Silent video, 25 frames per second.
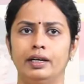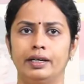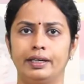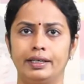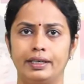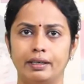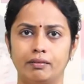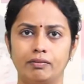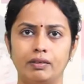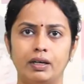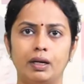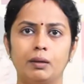
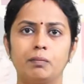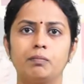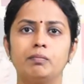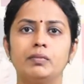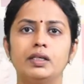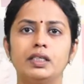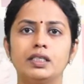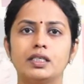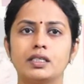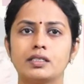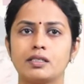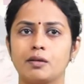
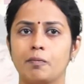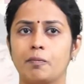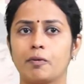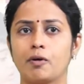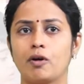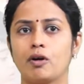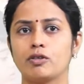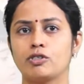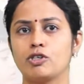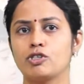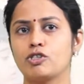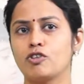Development is a
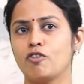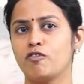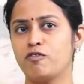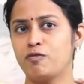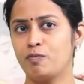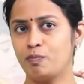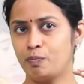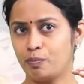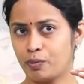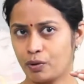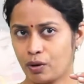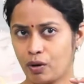process
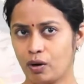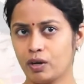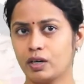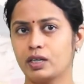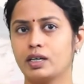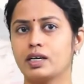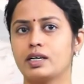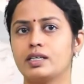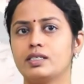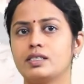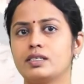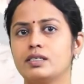of
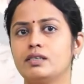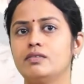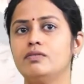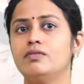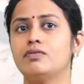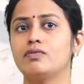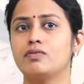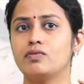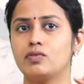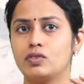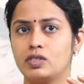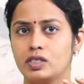progressive
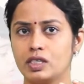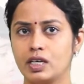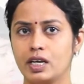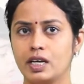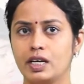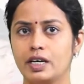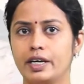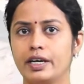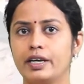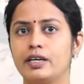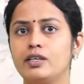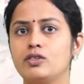
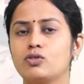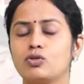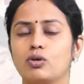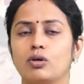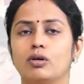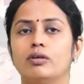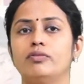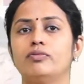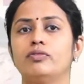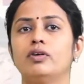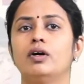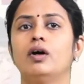series
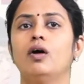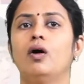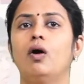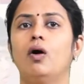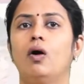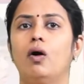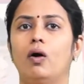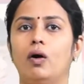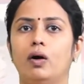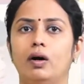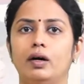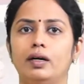of
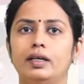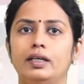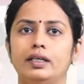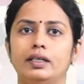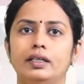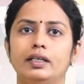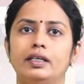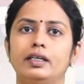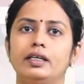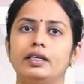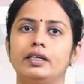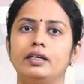
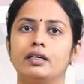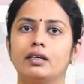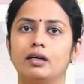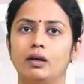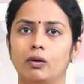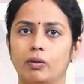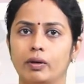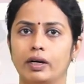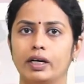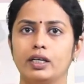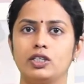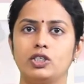orderly,
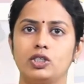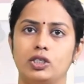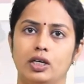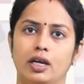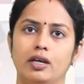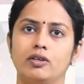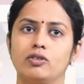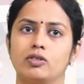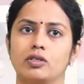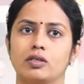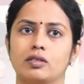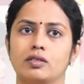coherent
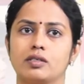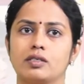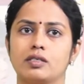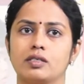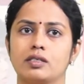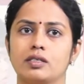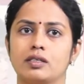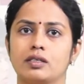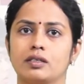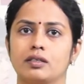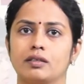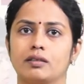
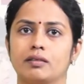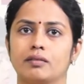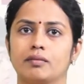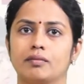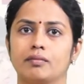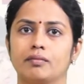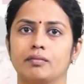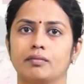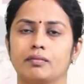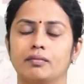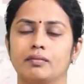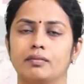changes.
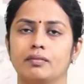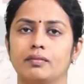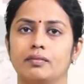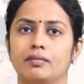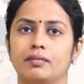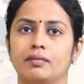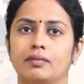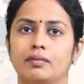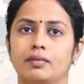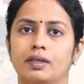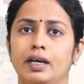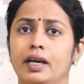
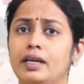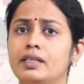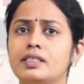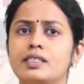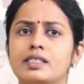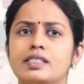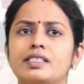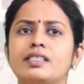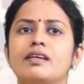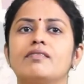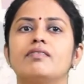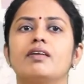Hence,
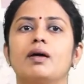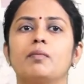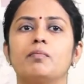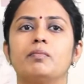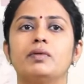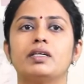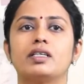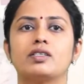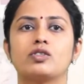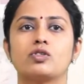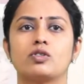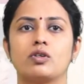
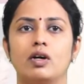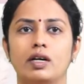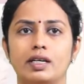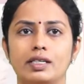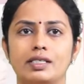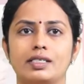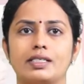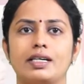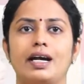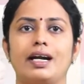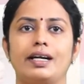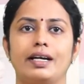development is not a
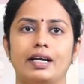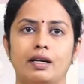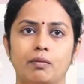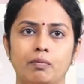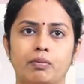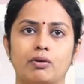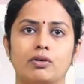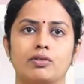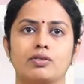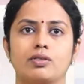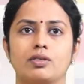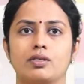static
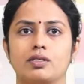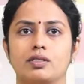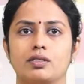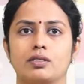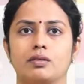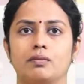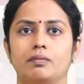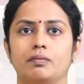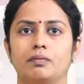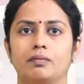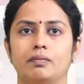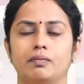process.